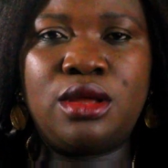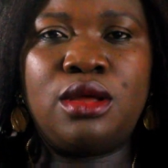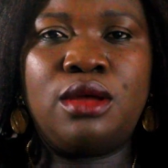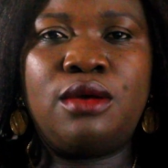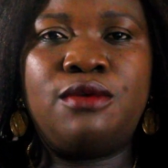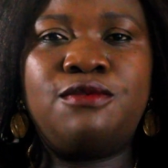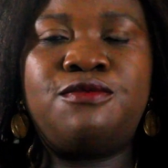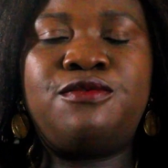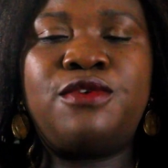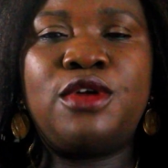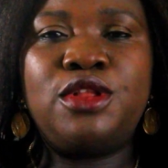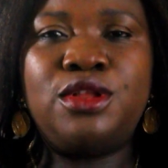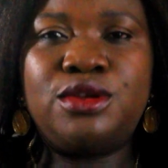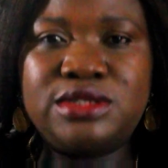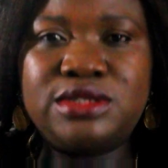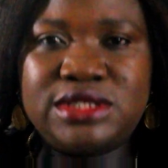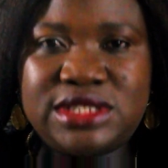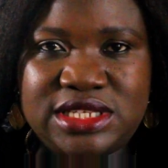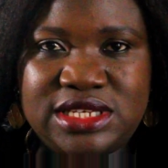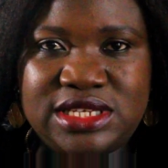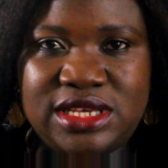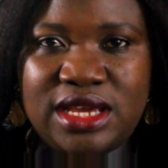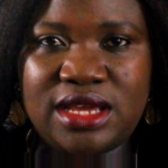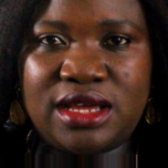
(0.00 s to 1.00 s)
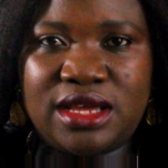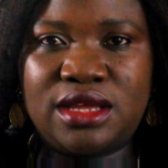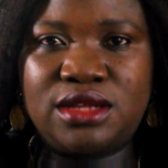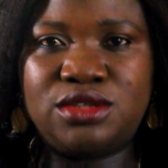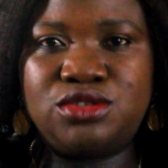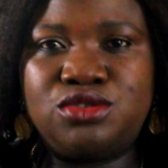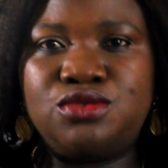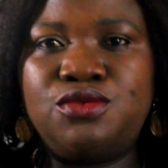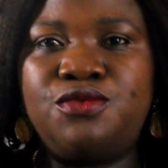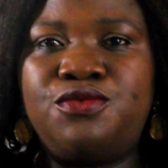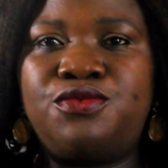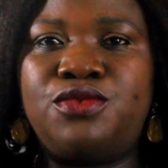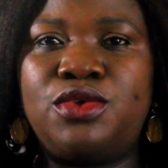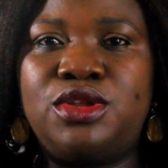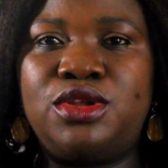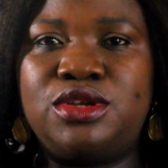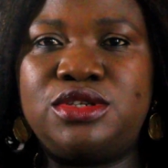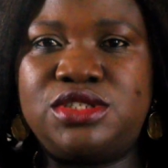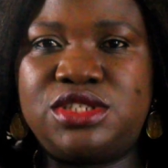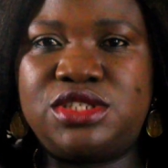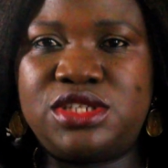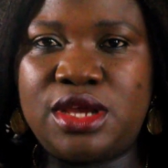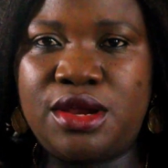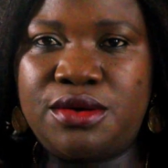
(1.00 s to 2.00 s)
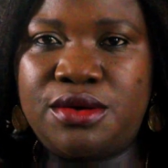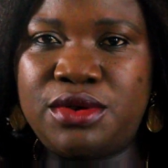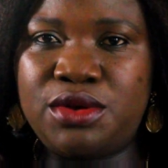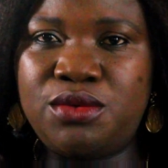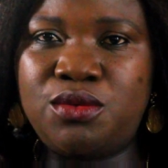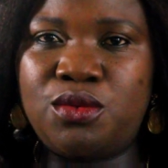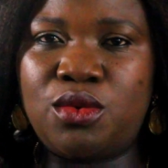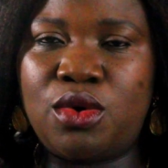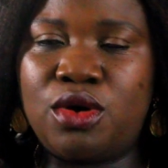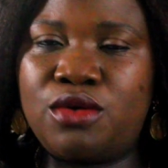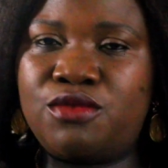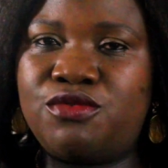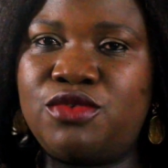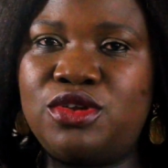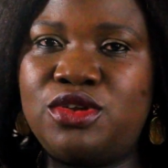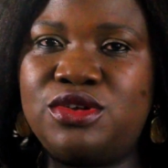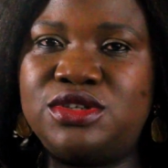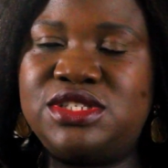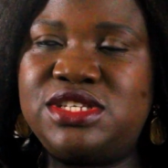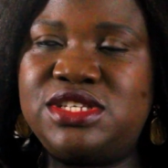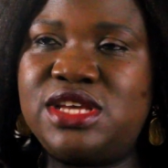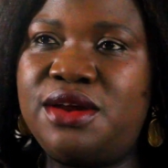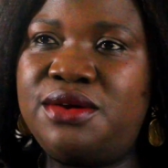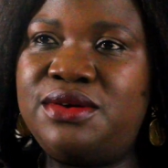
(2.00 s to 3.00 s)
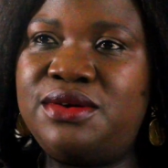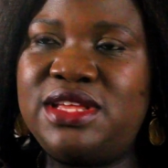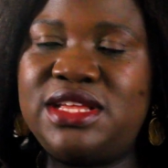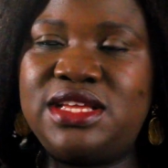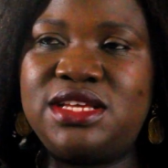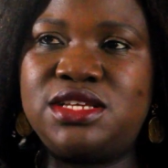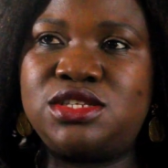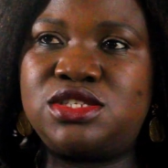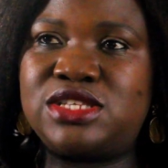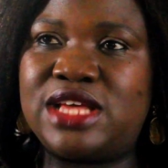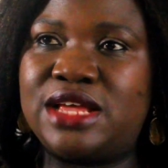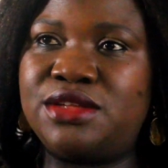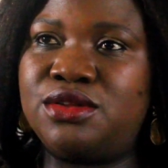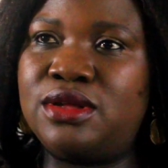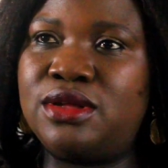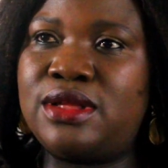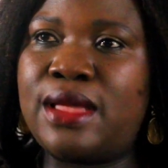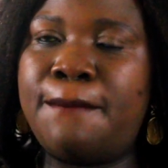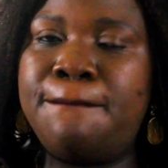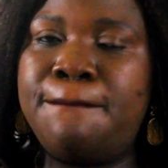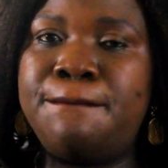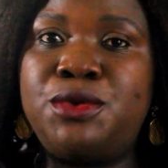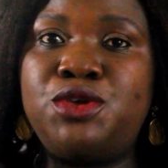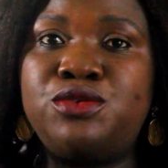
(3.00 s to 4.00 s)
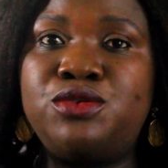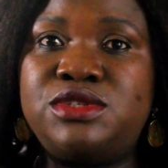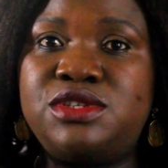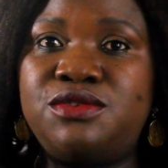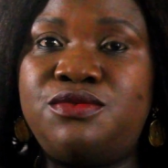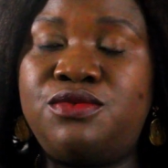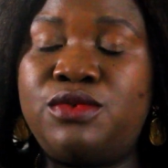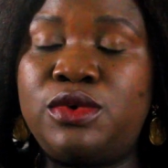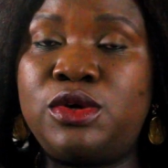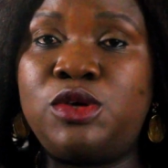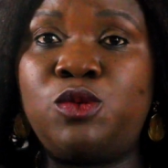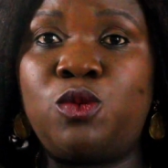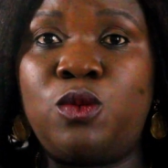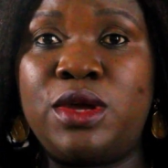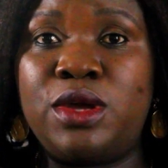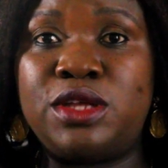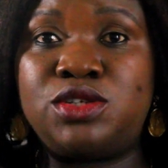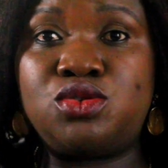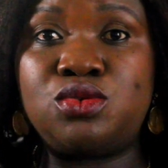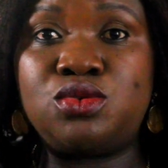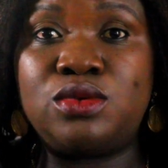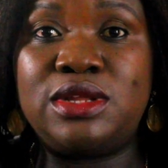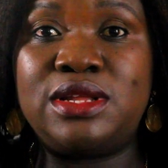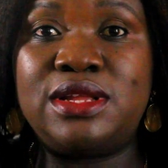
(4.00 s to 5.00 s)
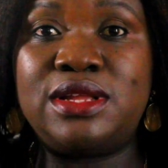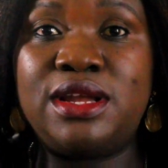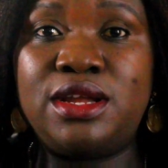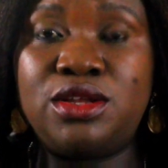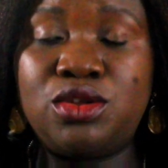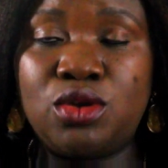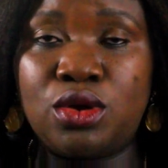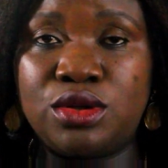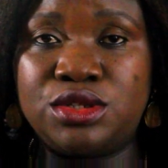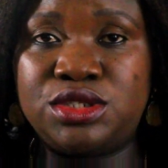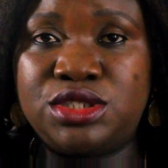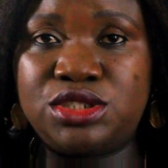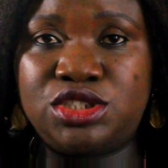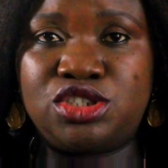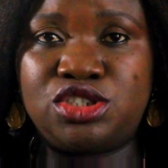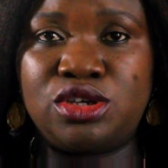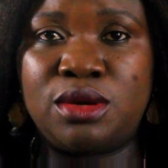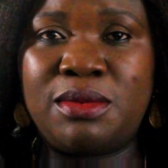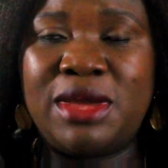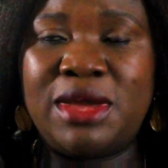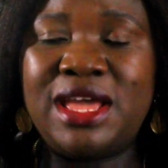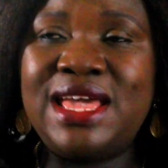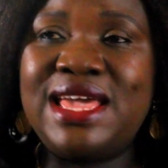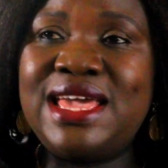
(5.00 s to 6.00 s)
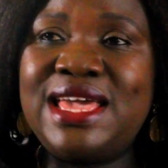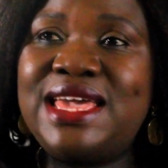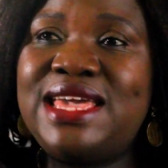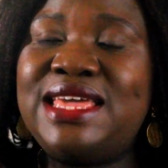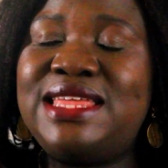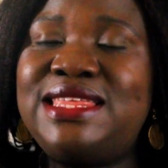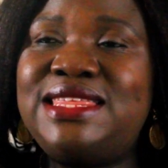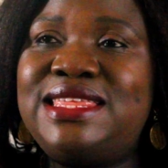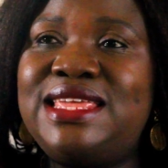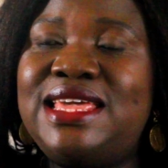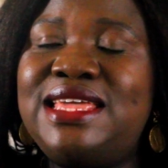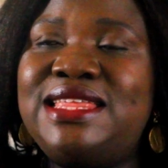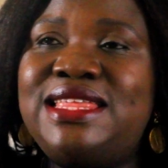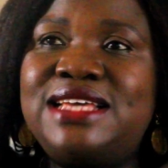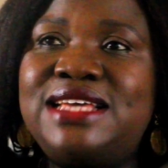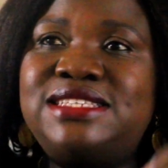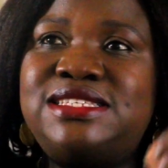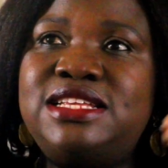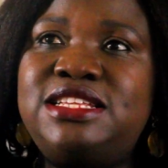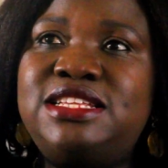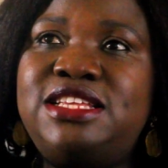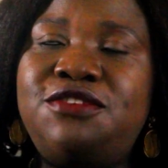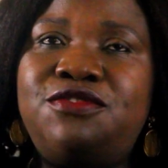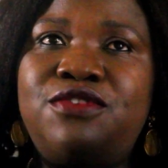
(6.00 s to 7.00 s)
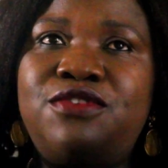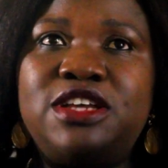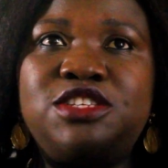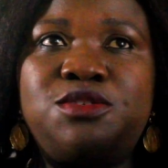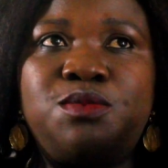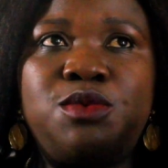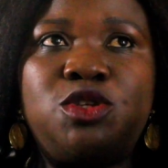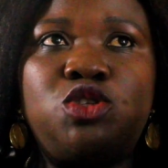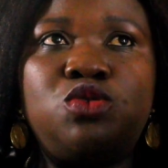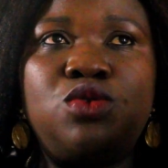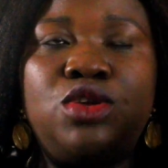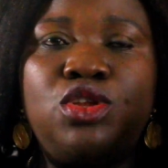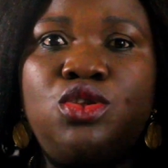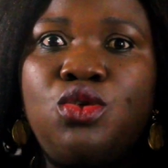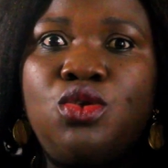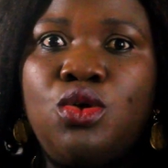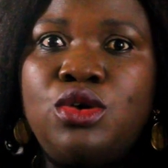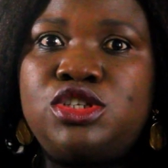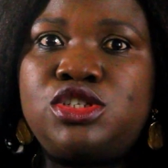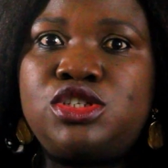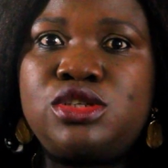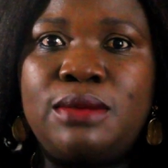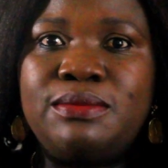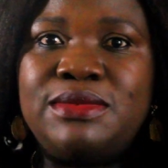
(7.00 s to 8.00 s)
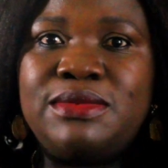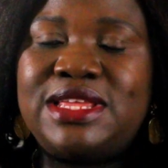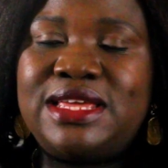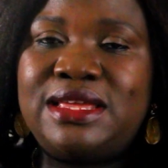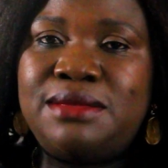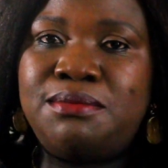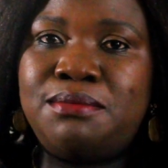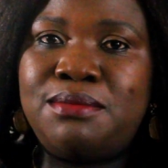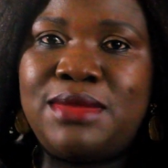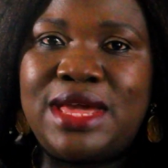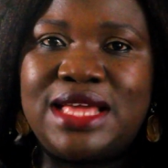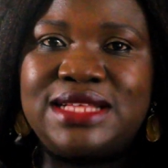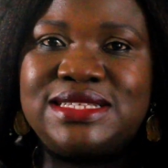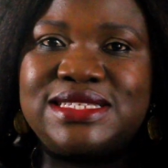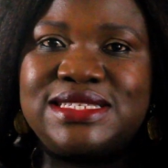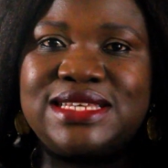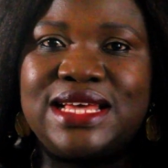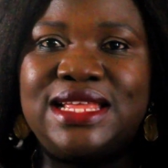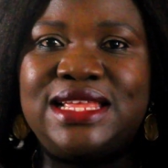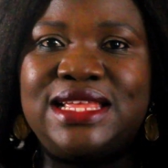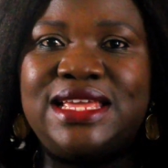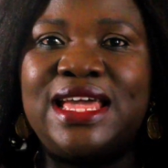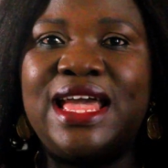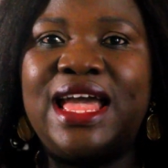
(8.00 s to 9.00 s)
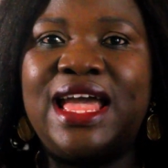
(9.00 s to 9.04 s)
volunteer, do volunteering work. Volunteering is another beautiful way to learn on the job. There's a difference between knowing something mentally